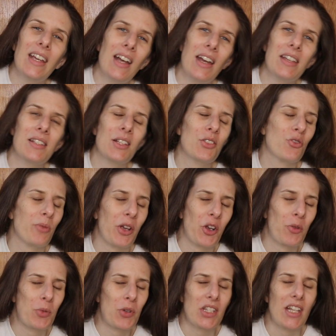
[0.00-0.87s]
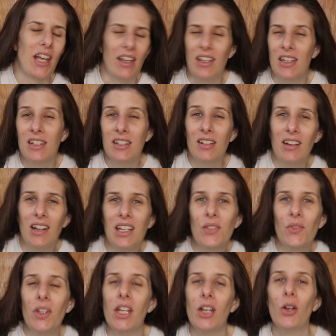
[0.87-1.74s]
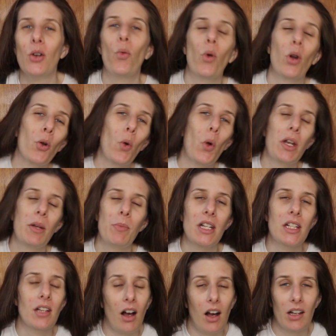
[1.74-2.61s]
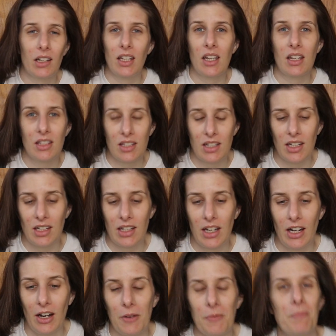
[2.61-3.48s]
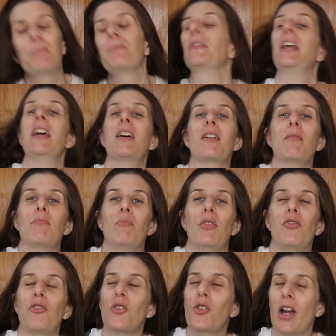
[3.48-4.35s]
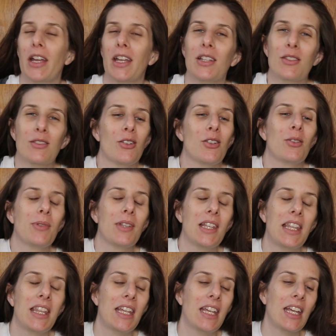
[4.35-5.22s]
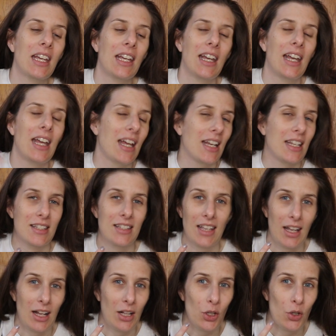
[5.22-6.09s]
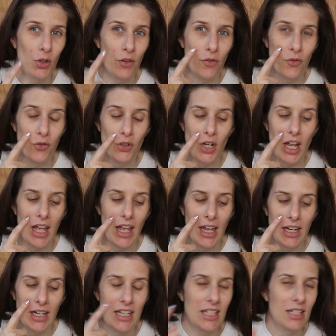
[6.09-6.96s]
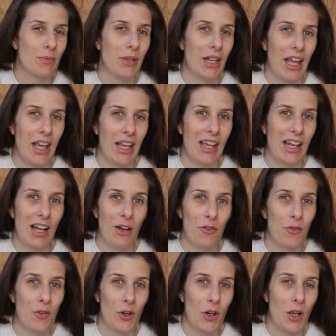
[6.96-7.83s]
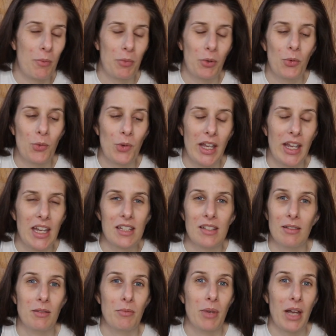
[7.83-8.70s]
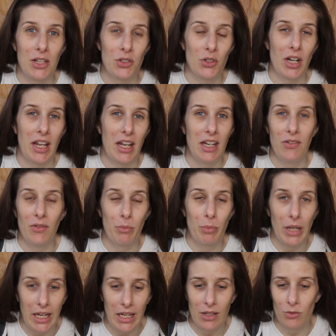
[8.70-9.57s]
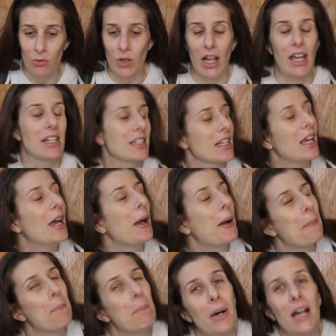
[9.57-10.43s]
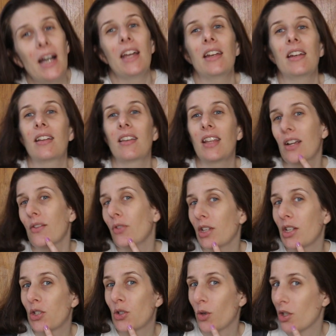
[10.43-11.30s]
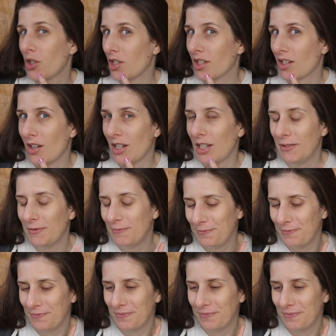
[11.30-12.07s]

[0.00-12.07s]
Hey guys, it's Rebecca Oberstadt. In today's video, we're going to be talking skincare. Before I get started with anything, say hello to Fred. He's been hanging out for a couple of weeks and the bastard ain't even paying rent. But thankfully, George is gone.